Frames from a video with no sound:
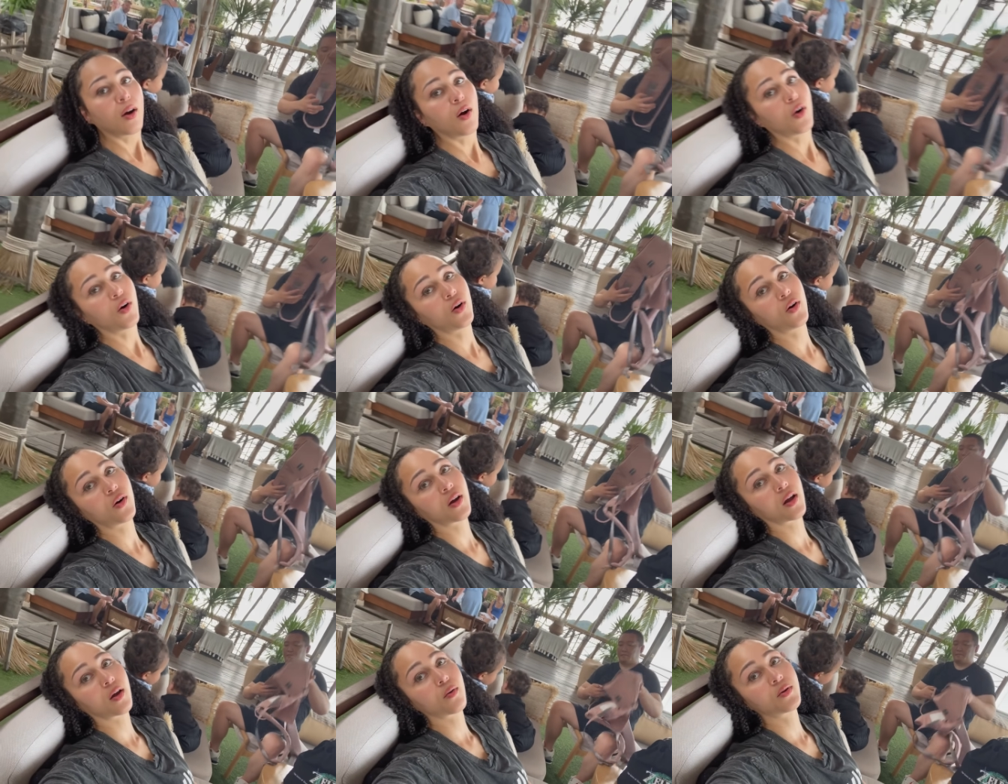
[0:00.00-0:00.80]
Oh,
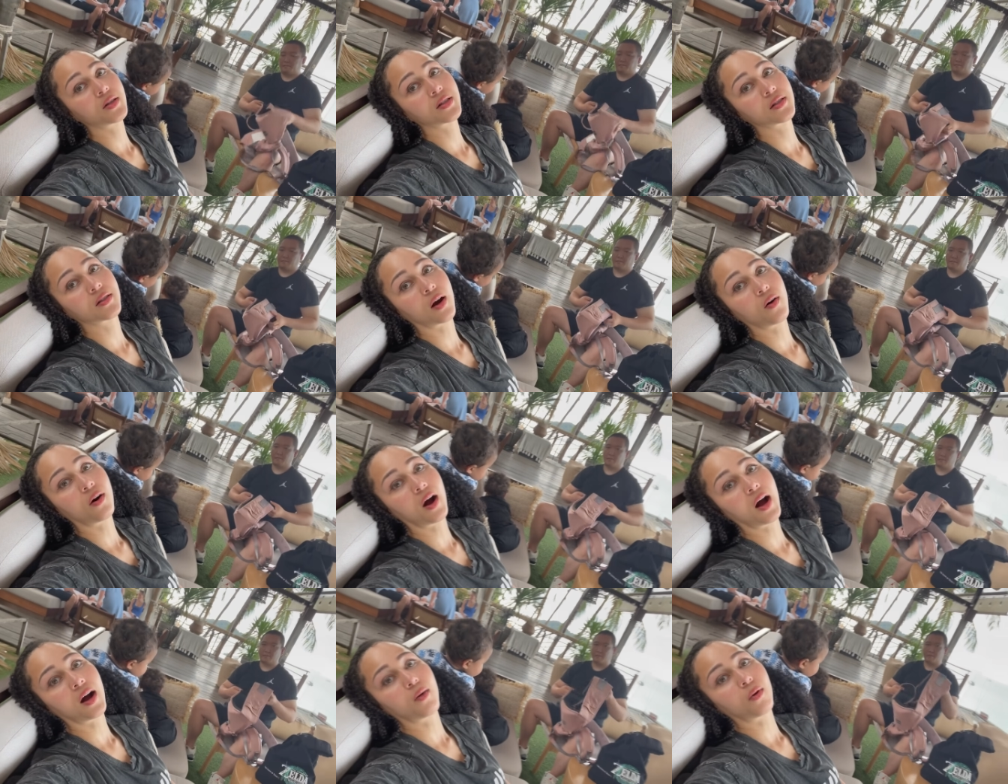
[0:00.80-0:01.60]
it was so
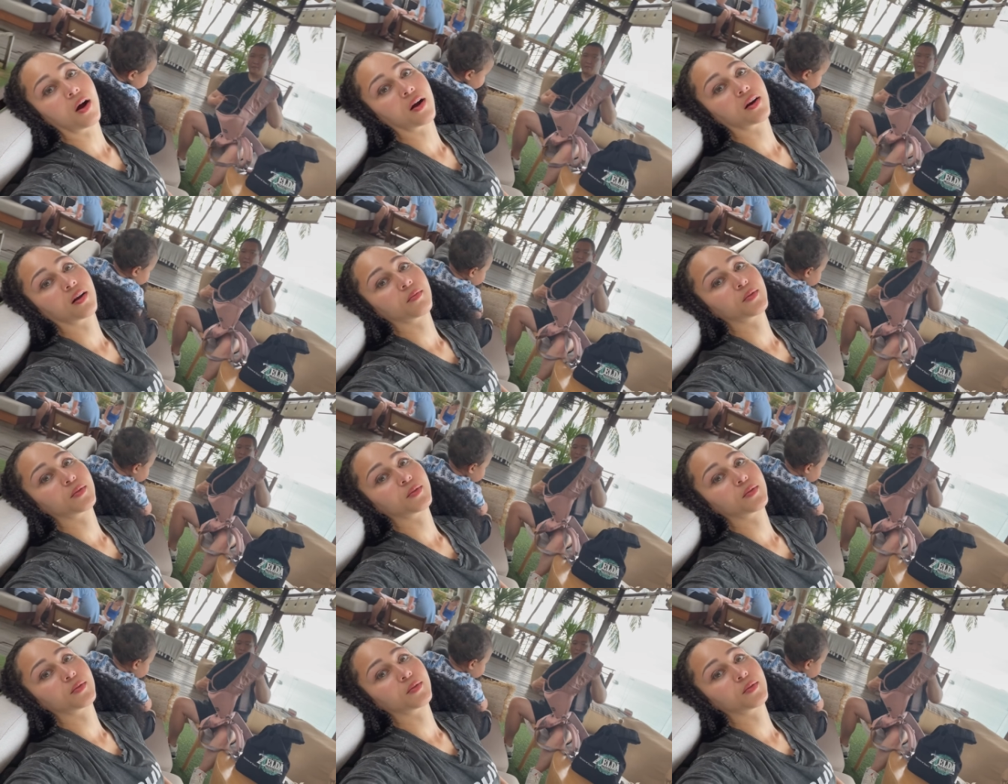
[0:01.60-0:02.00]
hot walking on